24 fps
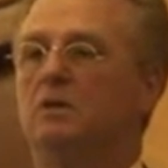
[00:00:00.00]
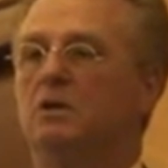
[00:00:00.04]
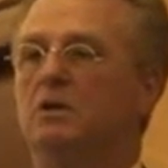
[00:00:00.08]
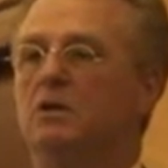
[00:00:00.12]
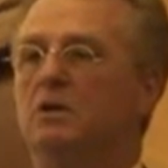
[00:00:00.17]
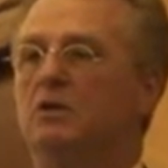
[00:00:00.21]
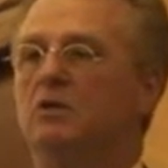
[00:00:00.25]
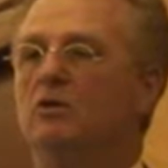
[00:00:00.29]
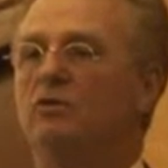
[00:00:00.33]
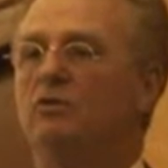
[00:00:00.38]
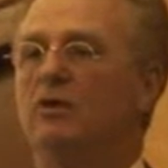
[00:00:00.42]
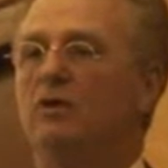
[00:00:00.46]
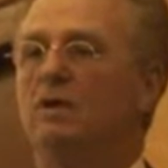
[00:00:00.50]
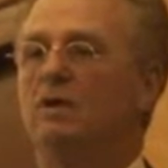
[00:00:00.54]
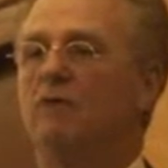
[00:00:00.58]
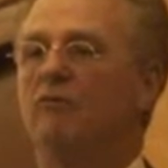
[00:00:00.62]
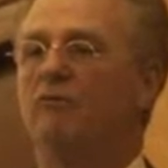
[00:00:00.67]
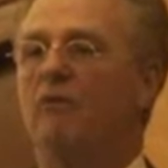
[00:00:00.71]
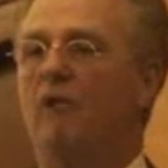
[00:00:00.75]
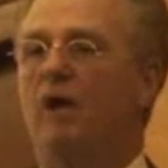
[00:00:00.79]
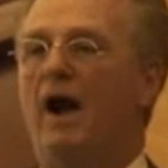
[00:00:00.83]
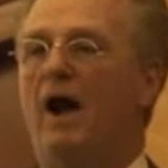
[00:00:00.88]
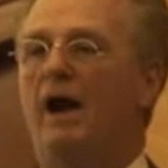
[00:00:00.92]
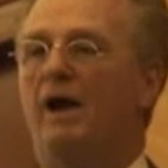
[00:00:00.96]
using a
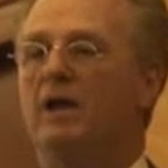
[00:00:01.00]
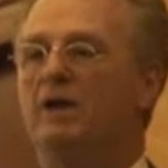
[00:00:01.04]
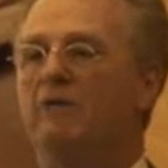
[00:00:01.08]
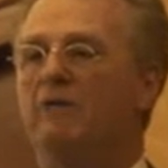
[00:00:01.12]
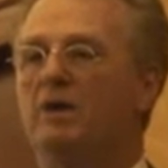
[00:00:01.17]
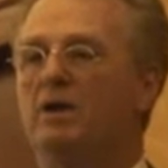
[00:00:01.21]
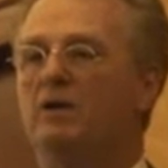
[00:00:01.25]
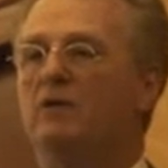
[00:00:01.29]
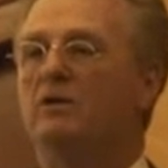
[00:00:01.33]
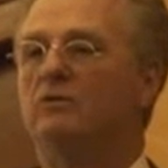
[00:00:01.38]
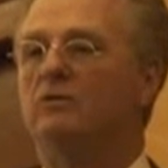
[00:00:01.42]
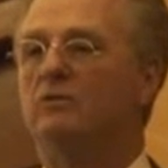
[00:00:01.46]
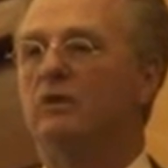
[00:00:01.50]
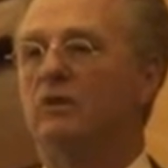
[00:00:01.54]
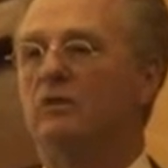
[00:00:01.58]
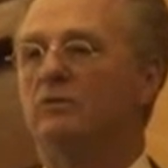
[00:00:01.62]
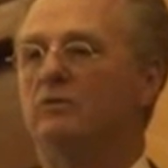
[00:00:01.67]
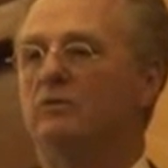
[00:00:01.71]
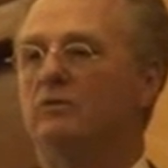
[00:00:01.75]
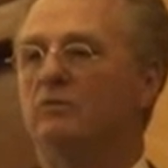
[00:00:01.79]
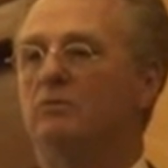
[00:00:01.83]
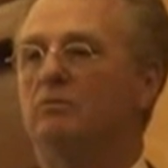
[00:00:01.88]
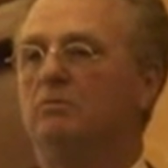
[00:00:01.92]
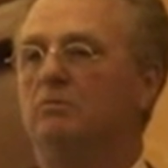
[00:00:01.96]
variety of
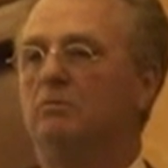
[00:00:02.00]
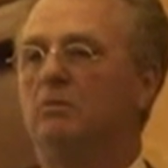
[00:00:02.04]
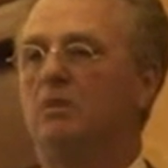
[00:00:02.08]
indices.